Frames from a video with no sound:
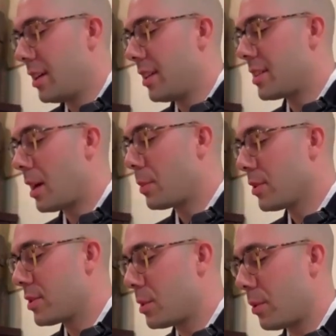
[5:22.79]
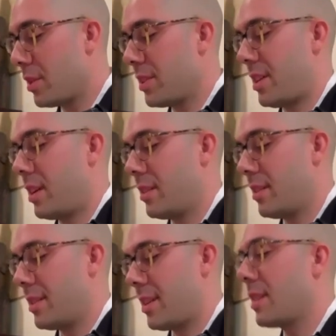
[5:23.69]
The temple
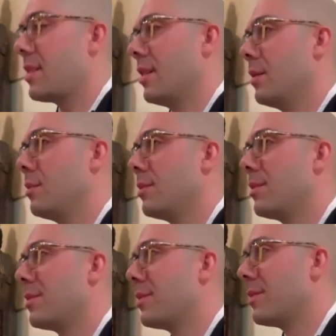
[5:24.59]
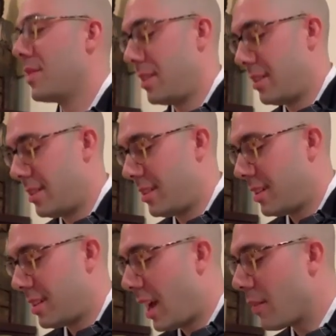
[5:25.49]
superintendent said to him,
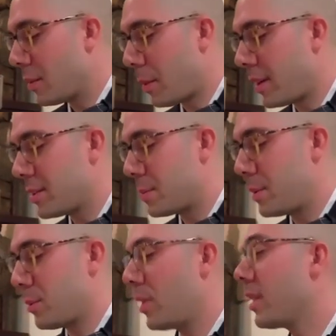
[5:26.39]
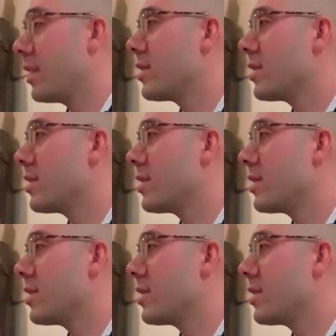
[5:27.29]
"Everybody's been wanting